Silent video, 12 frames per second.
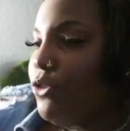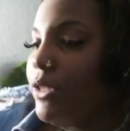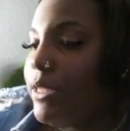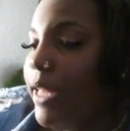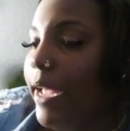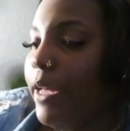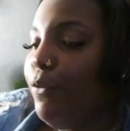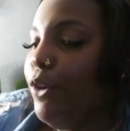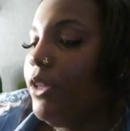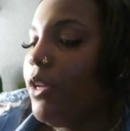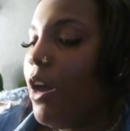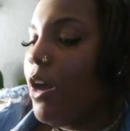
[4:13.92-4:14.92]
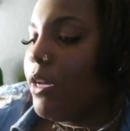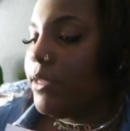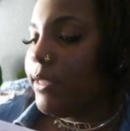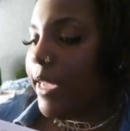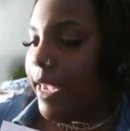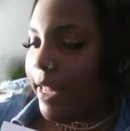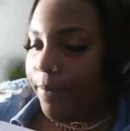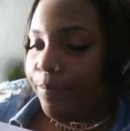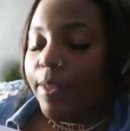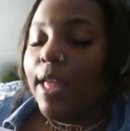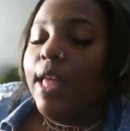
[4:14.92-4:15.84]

are just not good for your dogs and